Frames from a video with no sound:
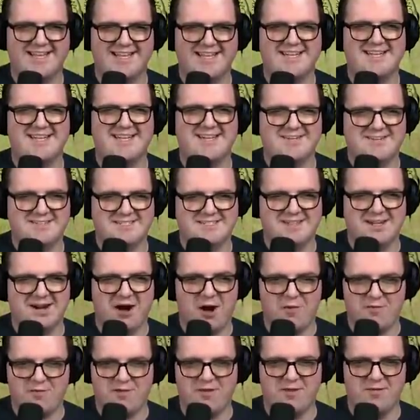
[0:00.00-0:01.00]
You see,
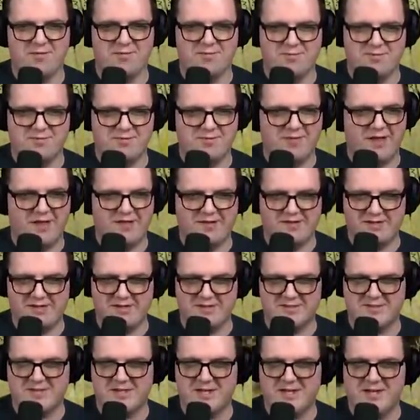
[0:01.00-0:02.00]
uh, the, the, do you
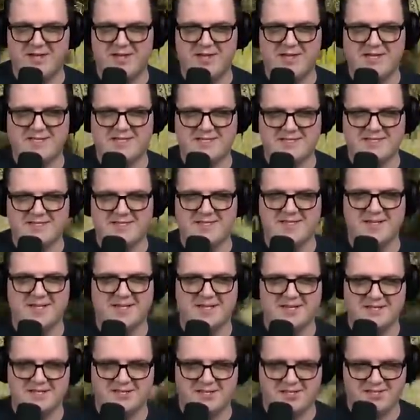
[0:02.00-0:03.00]
see in this?
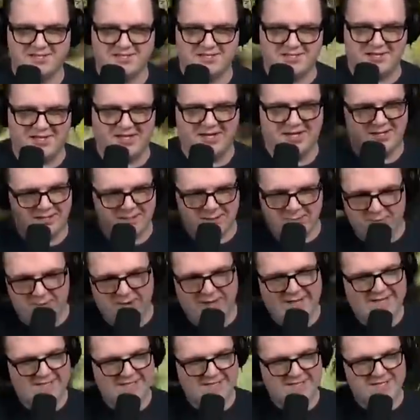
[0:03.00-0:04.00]
You yeah, see it? Yeah, you
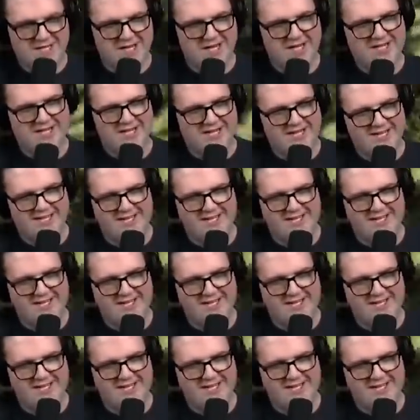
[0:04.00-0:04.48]
winning, son?